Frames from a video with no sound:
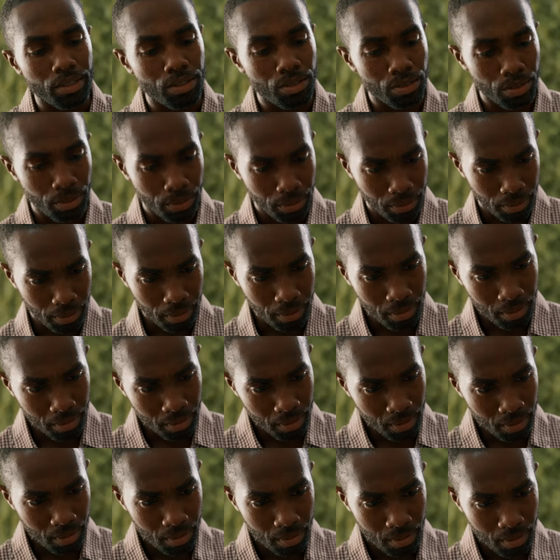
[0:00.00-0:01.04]
truth.
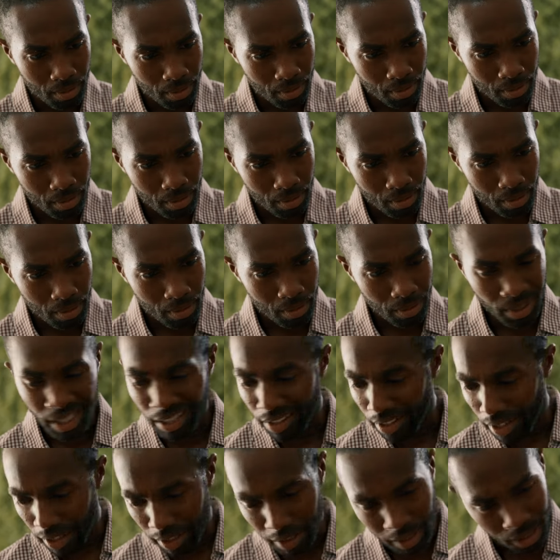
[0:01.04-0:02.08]
Then
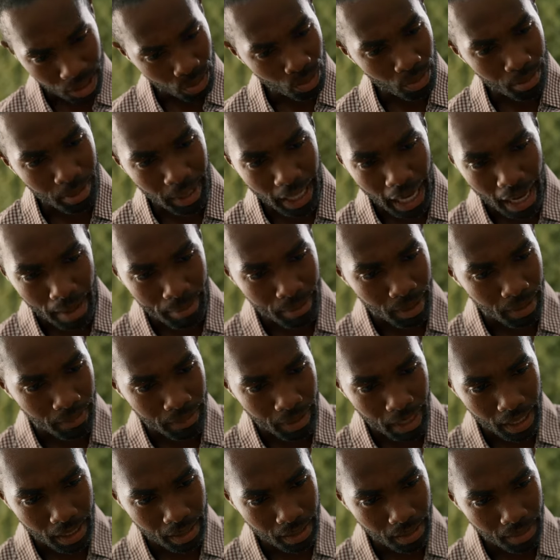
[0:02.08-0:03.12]
none of this would be happening,
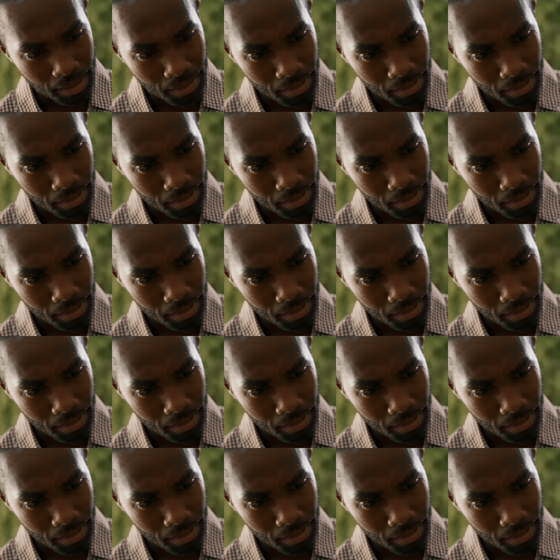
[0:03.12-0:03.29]
Vanessa.